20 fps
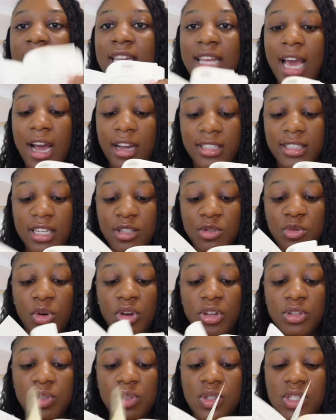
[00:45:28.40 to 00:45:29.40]
they are just
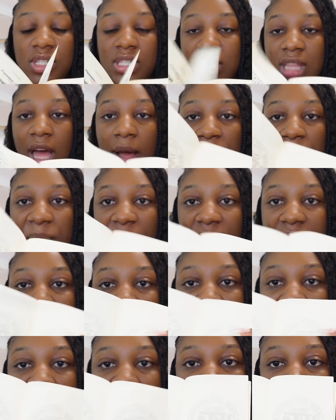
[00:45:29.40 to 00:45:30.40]
going to stamp
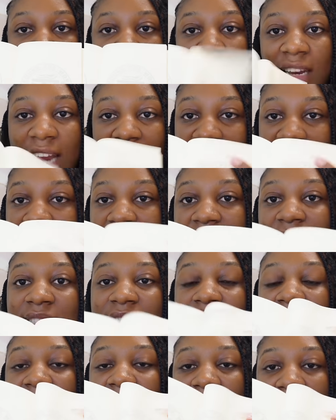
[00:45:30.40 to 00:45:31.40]
it like that
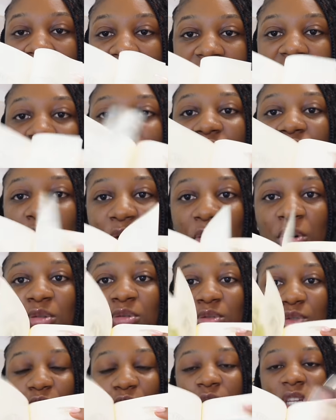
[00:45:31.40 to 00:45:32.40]
and then you know
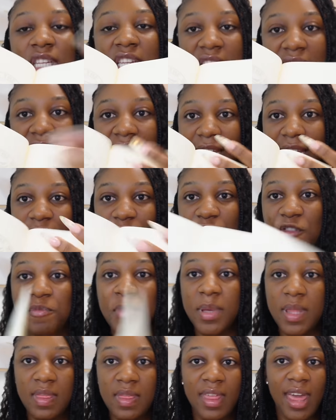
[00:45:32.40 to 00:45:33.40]
to indicate that you've
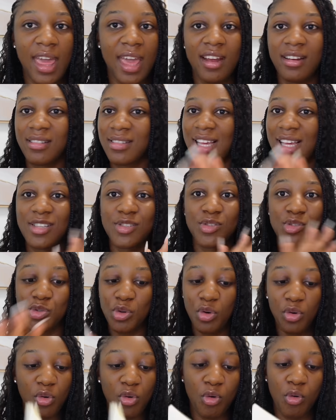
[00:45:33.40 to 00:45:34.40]
been there that's
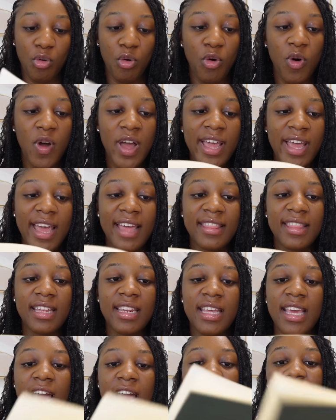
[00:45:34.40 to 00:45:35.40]
so cool and then
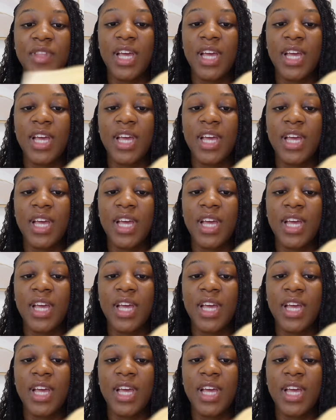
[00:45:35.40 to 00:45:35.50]
they have